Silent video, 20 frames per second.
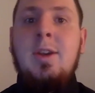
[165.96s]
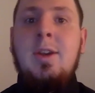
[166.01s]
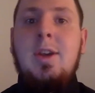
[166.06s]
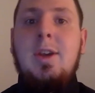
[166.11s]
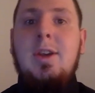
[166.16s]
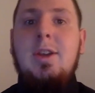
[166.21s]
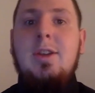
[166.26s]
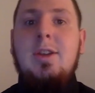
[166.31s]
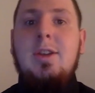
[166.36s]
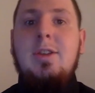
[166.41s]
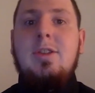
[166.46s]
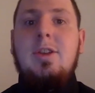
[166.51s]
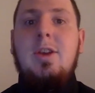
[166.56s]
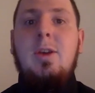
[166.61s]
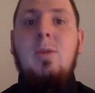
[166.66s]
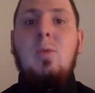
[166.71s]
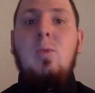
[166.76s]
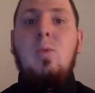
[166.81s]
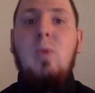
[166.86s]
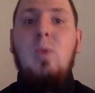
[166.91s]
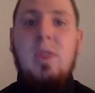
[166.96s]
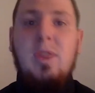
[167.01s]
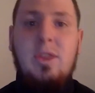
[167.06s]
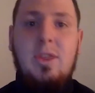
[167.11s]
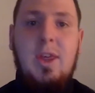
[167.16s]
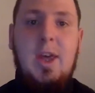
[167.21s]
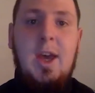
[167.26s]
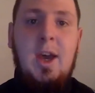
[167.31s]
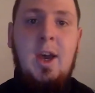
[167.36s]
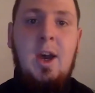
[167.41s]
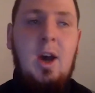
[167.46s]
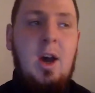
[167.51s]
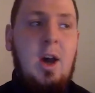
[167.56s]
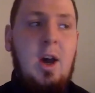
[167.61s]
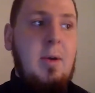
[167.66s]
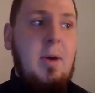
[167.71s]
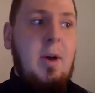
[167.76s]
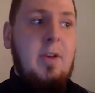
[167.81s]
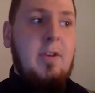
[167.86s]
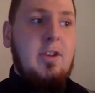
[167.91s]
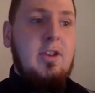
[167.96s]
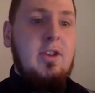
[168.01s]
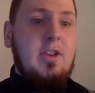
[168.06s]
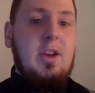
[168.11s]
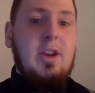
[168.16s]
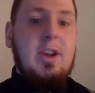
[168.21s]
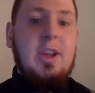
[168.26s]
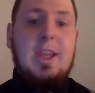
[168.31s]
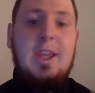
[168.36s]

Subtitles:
So with that, I've decided to